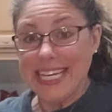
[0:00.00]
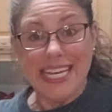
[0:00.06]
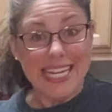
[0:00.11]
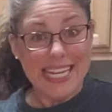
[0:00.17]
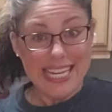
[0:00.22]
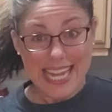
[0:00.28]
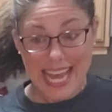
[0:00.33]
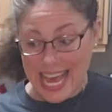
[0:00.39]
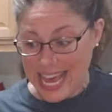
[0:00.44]

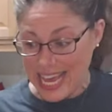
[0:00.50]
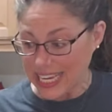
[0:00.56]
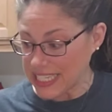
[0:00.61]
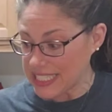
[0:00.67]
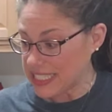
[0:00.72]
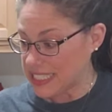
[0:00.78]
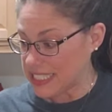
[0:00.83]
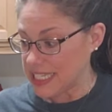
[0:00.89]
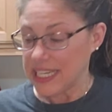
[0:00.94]

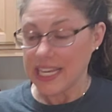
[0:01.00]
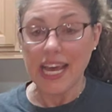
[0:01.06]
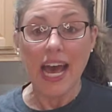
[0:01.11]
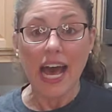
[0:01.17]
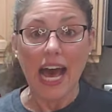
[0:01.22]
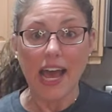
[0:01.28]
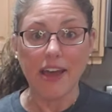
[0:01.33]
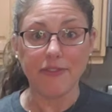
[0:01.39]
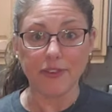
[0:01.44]
Next,
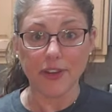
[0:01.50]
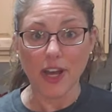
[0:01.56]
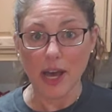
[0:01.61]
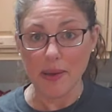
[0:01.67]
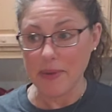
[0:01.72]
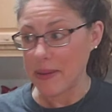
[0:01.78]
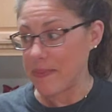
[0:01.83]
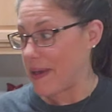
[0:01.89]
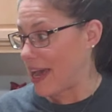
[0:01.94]
I forgot
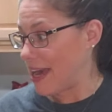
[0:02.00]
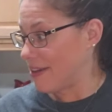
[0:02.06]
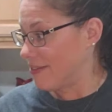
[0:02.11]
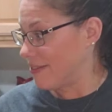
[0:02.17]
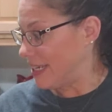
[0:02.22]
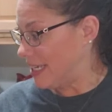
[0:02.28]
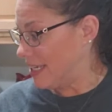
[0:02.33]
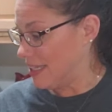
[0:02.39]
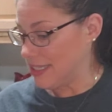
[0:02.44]
my
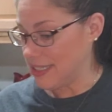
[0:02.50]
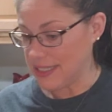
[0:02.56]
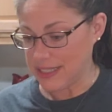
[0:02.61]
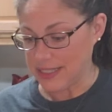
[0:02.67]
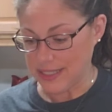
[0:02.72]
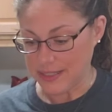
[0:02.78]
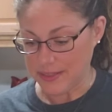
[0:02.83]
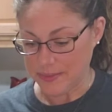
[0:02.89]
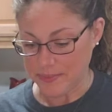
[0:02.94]
battery.
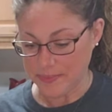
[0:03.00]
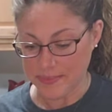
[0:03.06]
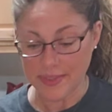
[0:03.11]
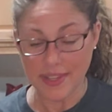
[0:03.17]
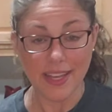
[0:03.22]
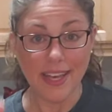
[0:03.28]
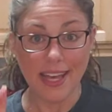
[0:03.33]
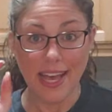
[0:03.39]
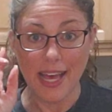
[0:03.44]

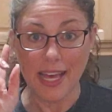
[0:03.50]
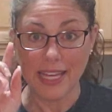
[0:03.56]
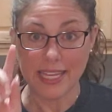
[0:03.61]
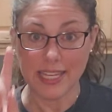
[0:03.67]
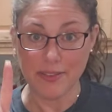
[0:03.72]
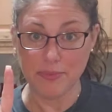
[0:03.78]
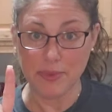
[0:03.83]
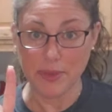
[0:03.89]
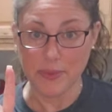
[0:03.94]

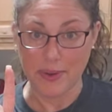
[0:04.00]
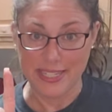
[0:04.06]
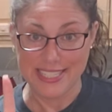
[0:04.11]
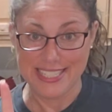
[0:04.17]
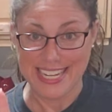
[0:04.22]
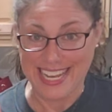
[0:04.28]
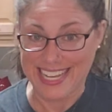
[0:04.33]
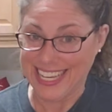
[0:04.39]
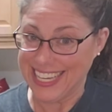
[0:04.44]
Give me 1
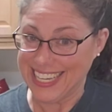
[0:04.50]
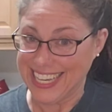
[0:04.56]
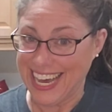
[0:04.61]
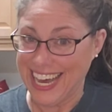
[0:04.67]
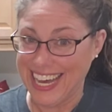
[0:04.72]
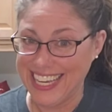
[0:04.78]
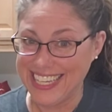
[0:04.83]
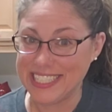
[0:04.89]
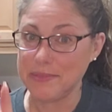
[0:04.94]
second,
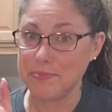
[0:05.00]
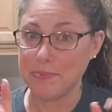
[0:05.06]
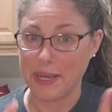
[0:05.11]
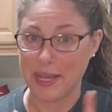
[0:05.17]
guys.